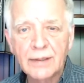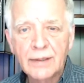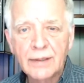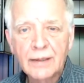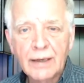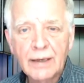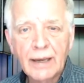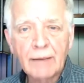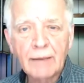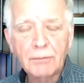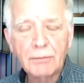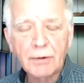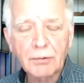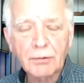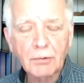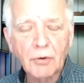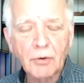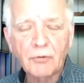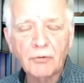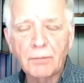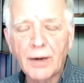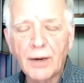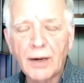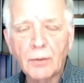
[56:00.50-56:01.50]
And we
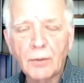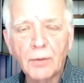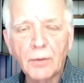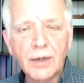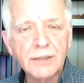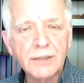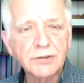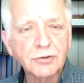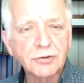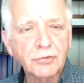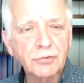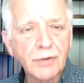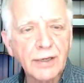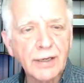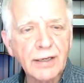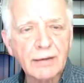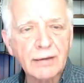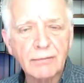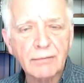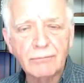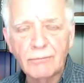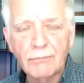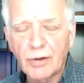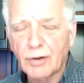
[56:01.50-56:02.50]
drove by one street.
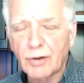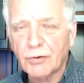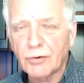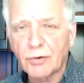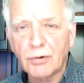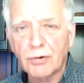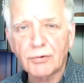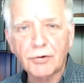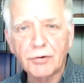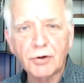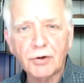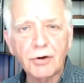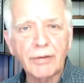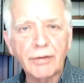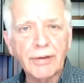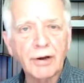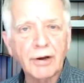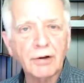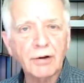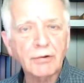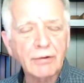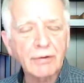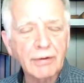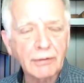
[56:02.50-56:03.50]
No, don't turn
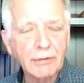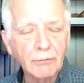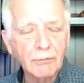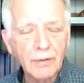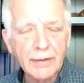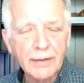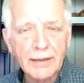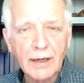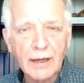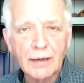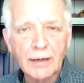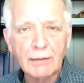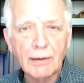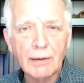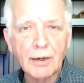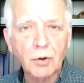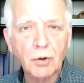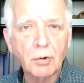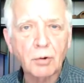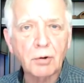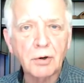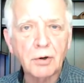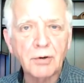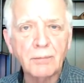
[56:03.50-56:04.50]
there. Went down about a
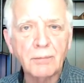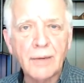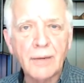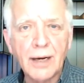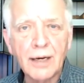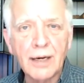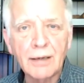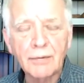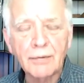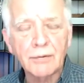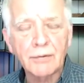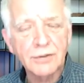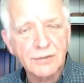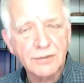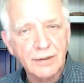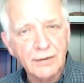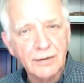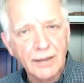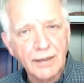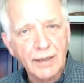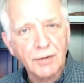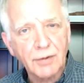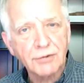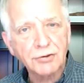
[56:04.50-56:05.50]
quarter mile, and there's
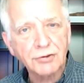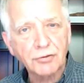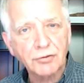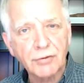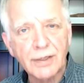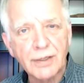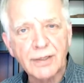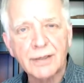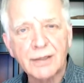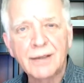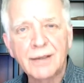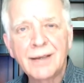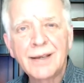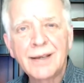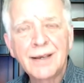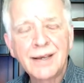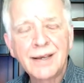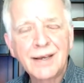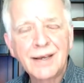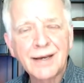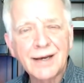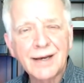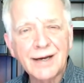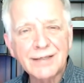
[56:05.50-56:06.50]
another street,
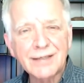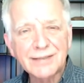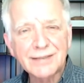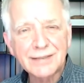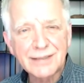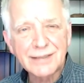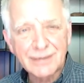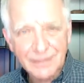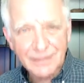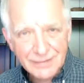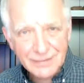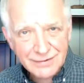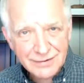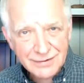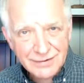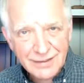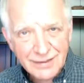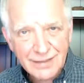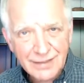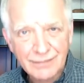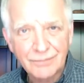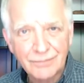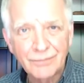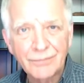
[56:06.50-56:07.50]
and God said, "This is
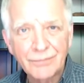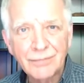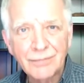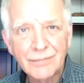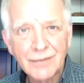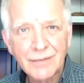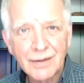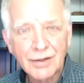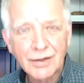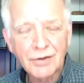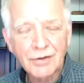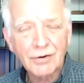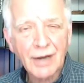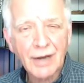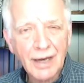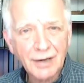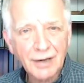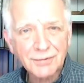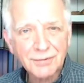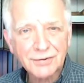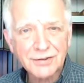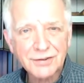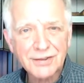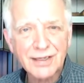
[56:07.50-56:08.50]
it." Your
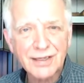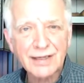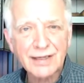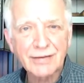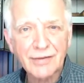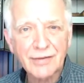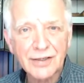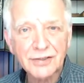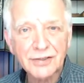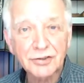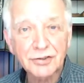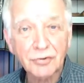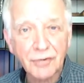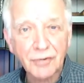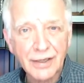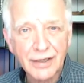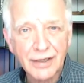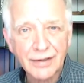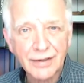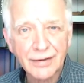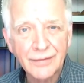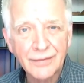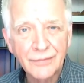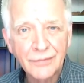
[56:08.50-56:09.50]
house is on this
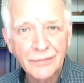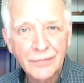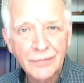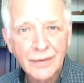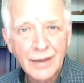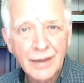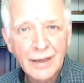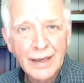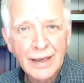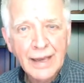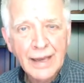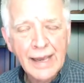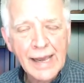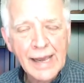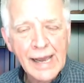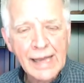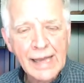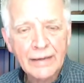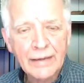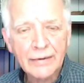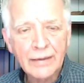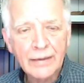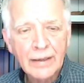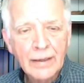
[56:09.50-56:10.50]
street.
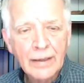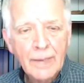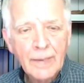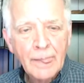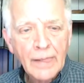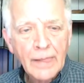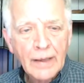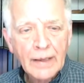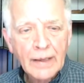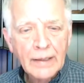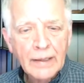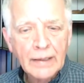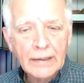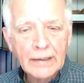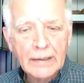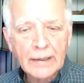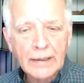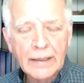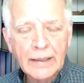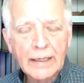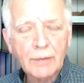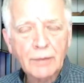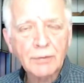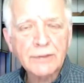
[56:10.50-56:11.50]
And
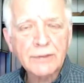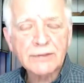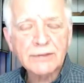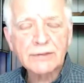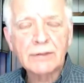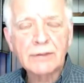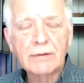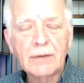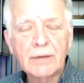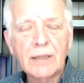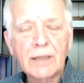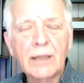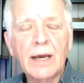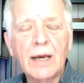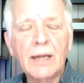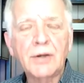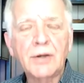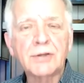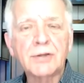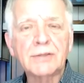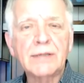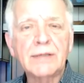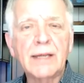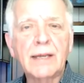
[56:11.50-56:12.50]
it was,
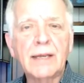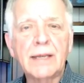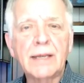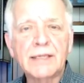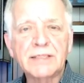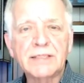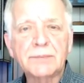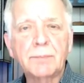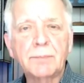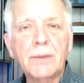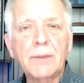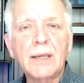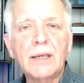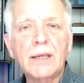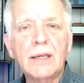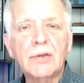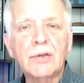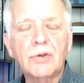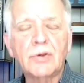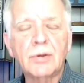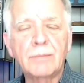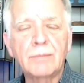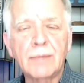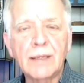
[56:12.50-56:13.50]
understand, he's
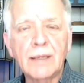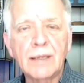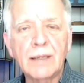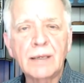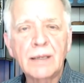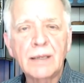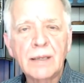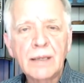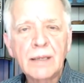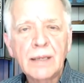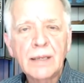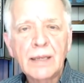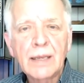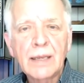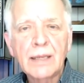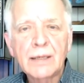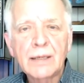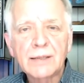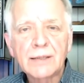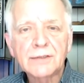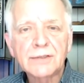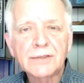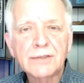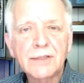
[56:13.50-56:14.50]
speaking to me in
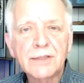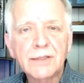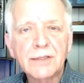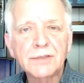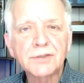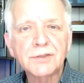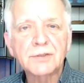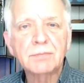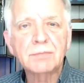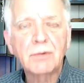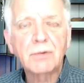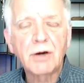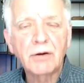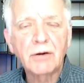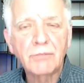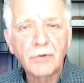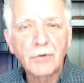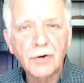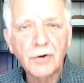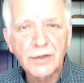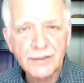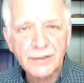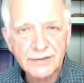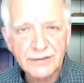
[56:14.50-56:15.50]
a still small
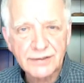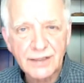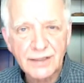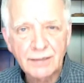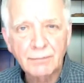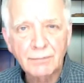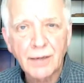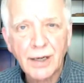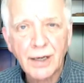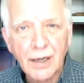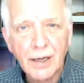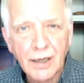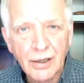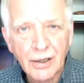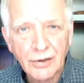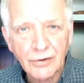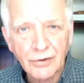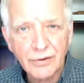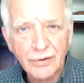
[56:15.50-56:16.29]
voice in my heart.